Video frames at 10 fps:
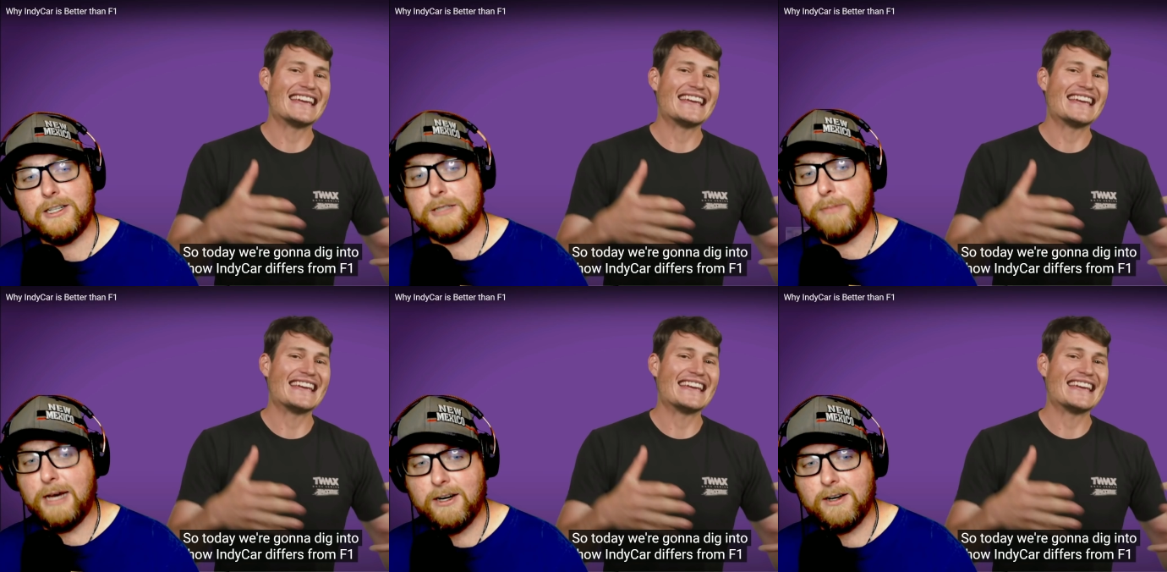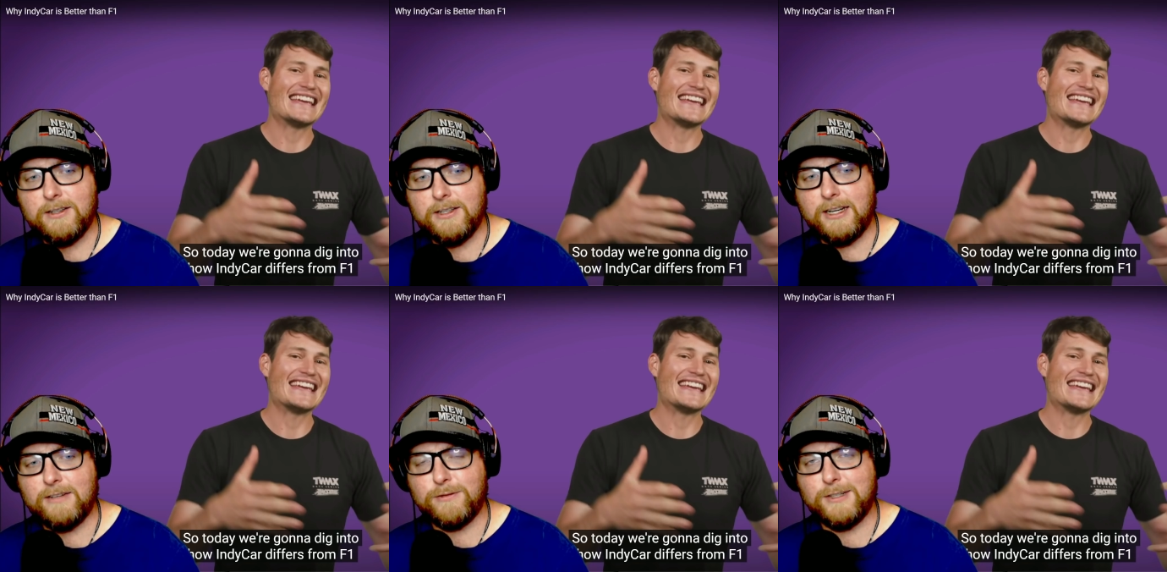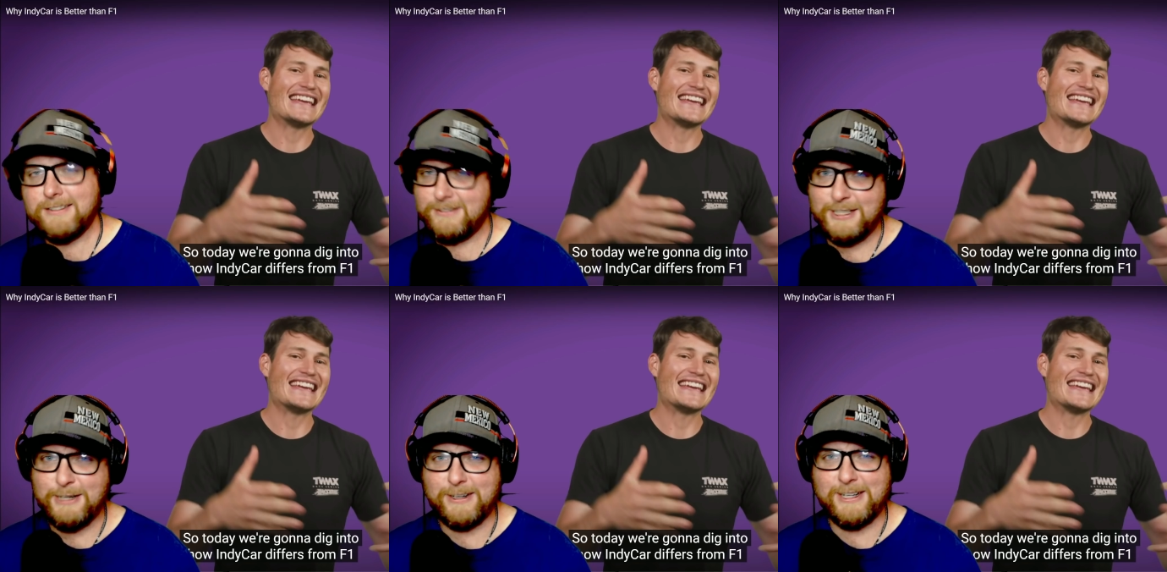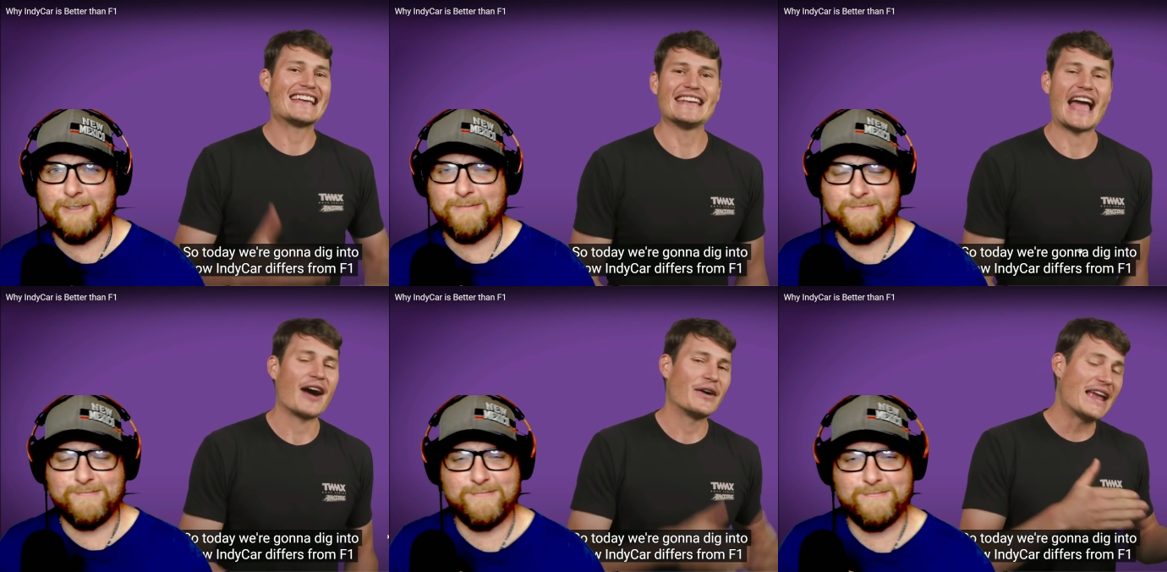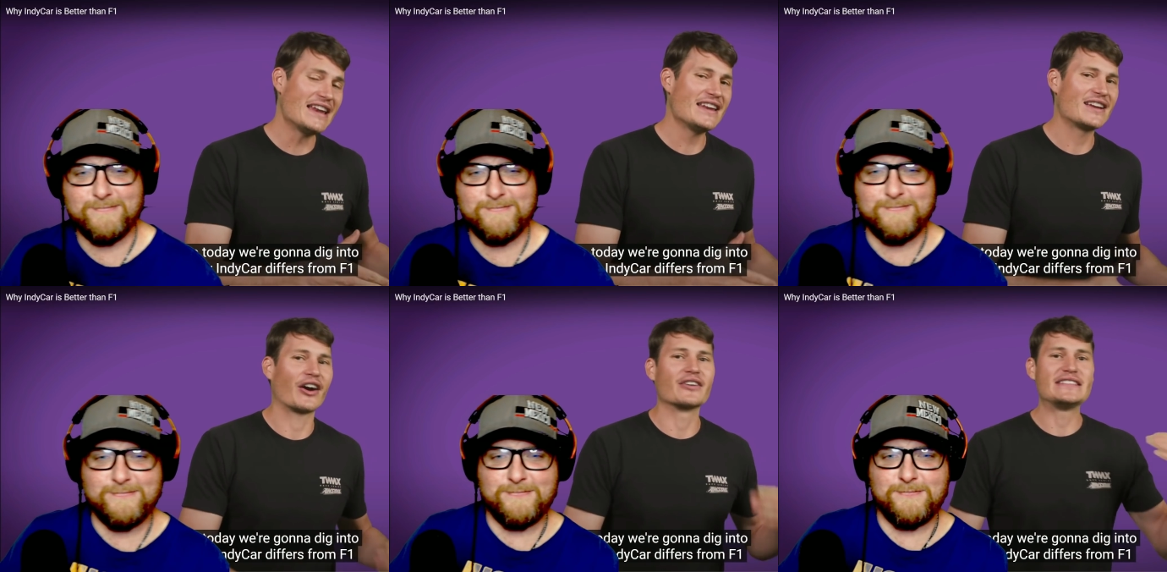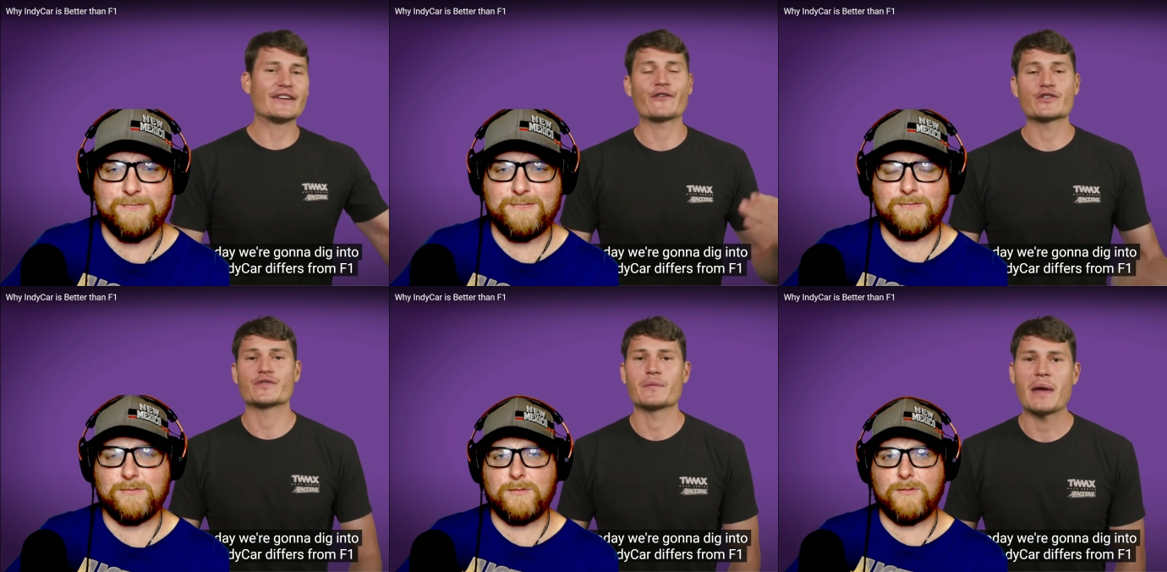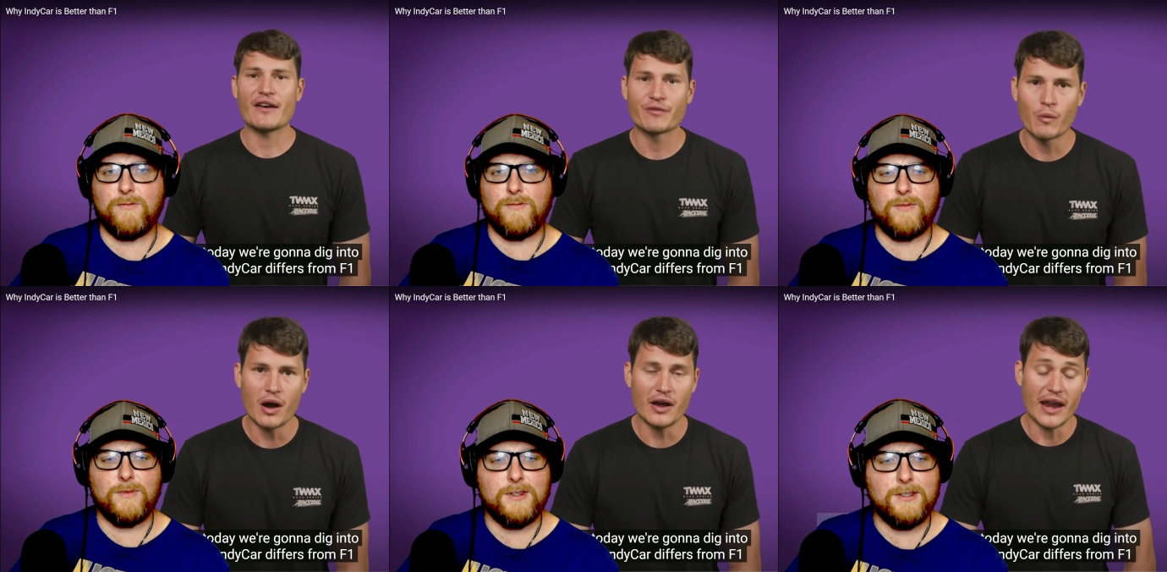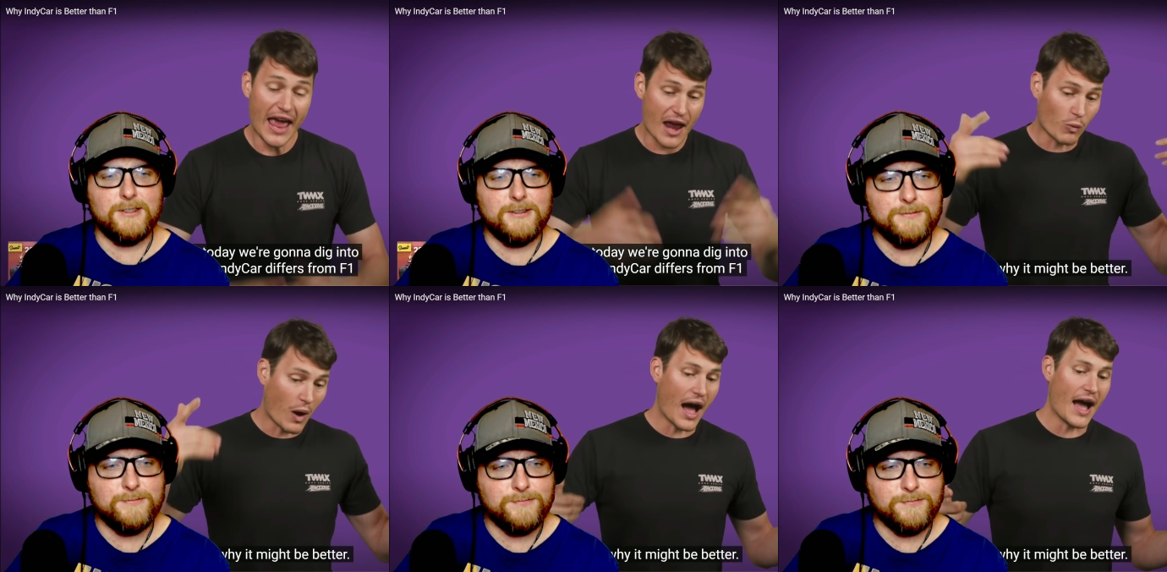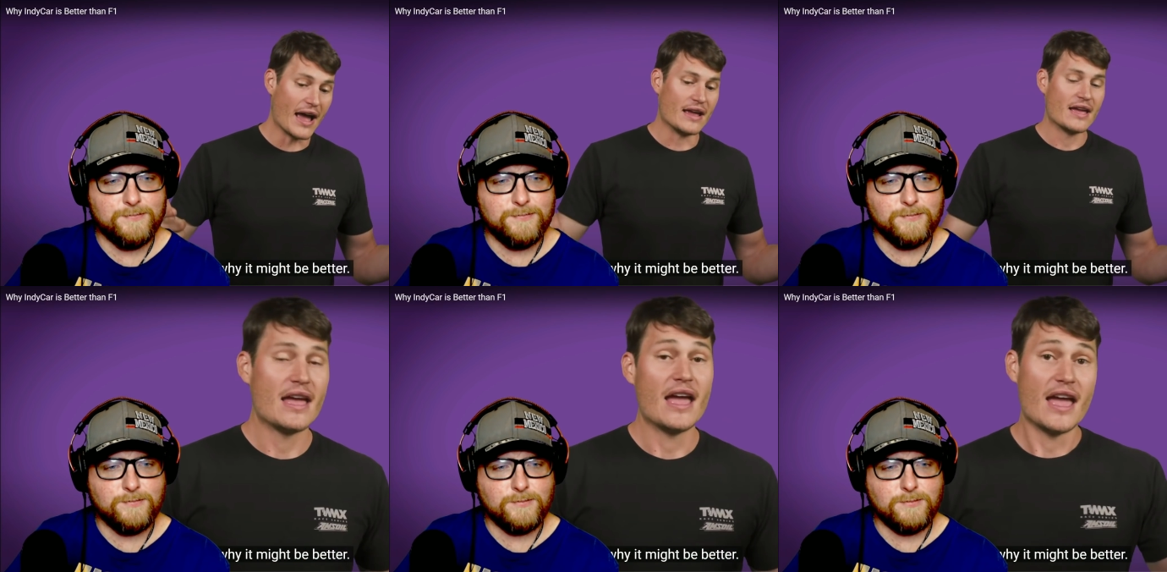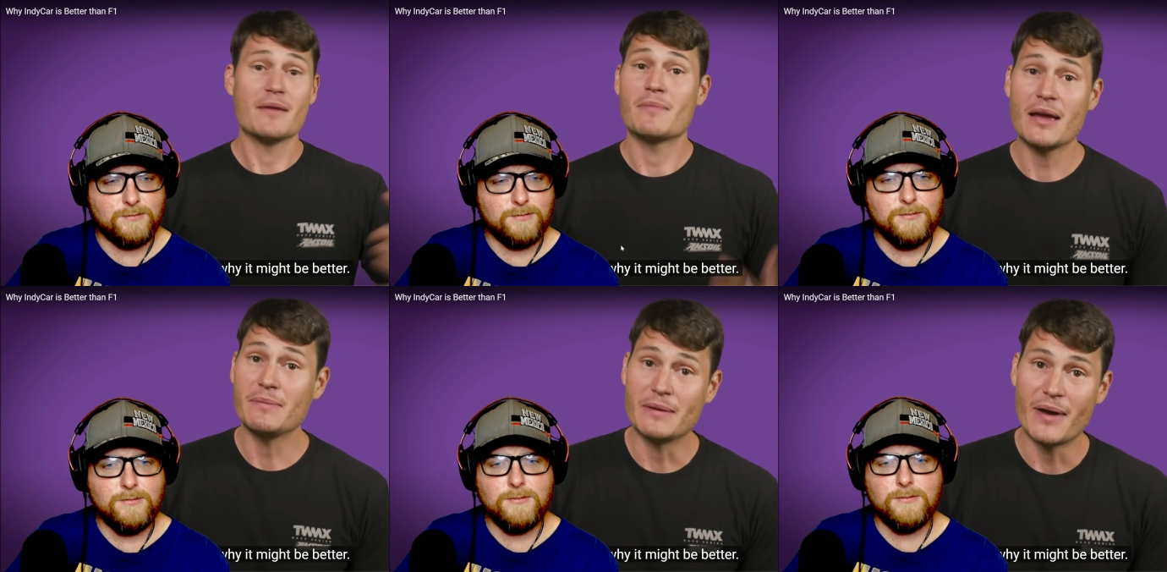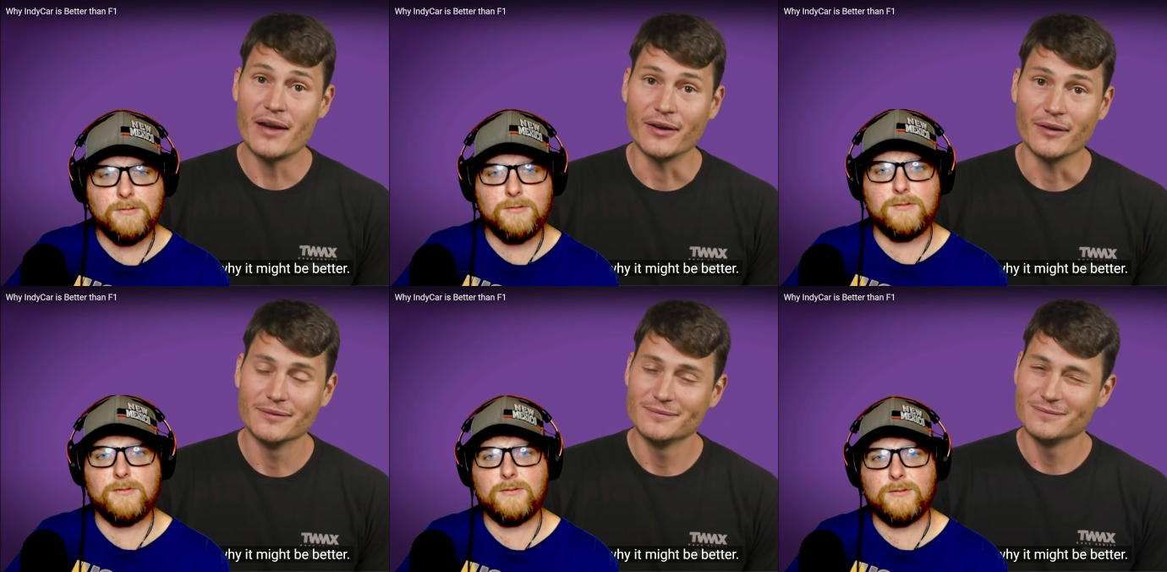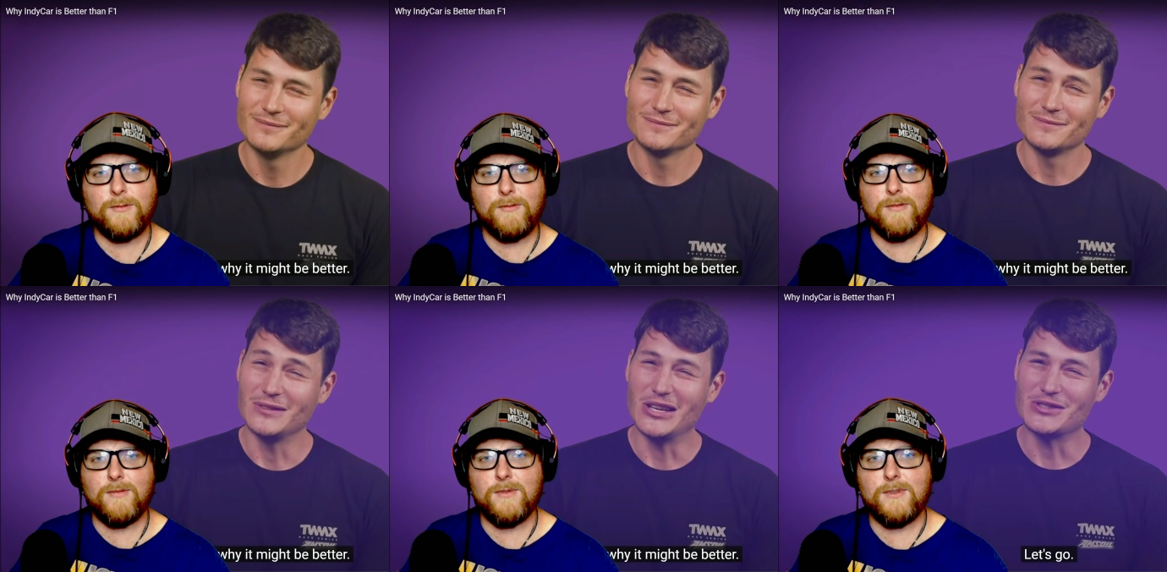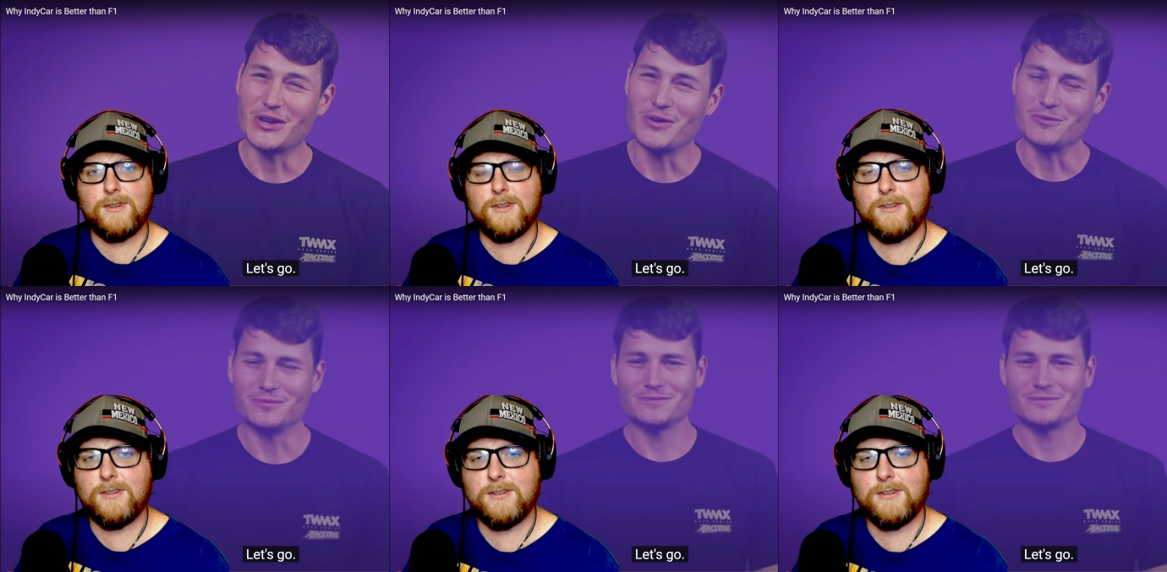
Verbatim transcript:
Speaker 1: is better than F1. Here we go. Dig
Speaker 2: into how IndyCar differs from F1 and why it might be better. Let's go.